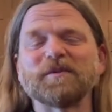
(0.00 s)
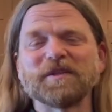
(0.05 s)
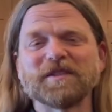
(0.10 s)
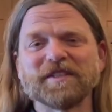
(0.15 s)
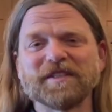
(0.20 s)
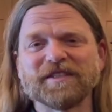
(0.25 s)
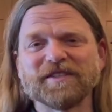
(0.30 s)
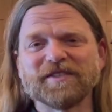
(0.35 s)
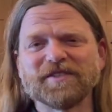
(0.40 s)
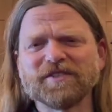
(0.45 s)

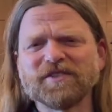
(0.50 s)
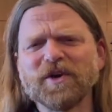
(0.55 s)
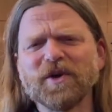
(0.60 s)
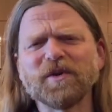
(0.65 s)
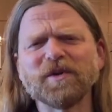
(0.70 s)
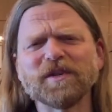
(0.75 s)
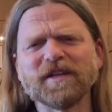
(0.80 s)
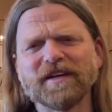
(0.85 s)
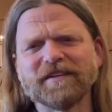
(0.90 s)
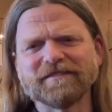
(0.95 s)
which is
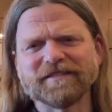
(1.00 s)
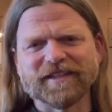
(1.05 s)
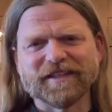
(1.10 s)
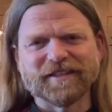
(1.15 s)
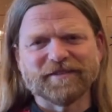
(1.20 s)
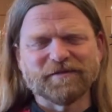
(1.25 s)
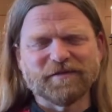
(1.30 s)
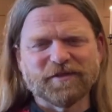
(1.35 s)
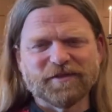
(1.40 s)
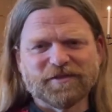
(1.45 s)
so
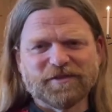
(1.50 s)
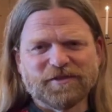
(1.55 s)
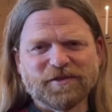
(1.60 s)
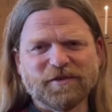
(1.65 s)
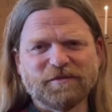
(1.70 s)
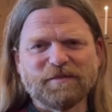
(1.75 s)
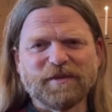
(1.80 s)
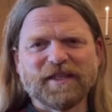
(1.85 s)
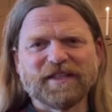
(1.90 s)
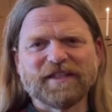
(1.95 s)
lovely for
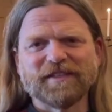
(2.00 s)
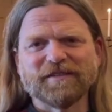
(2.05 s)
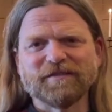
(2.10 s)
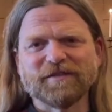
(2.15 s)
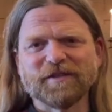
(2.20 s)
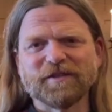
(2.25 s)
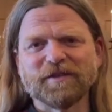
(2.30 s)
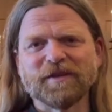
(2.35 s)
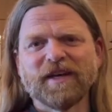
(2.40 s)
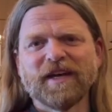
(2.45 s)
so many of
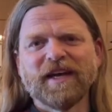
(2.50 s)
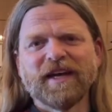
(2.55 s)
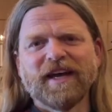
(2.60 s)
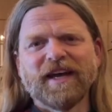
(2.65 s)
you.